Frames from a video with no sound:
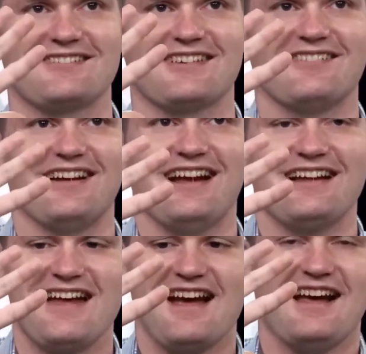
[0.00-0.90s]
Where am I at?
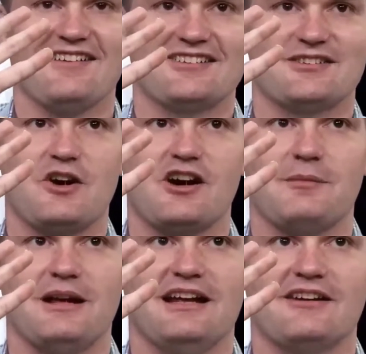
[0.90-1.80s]
I have a scar on
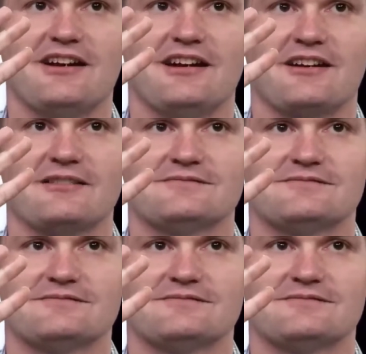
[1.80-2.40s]
my hand right here.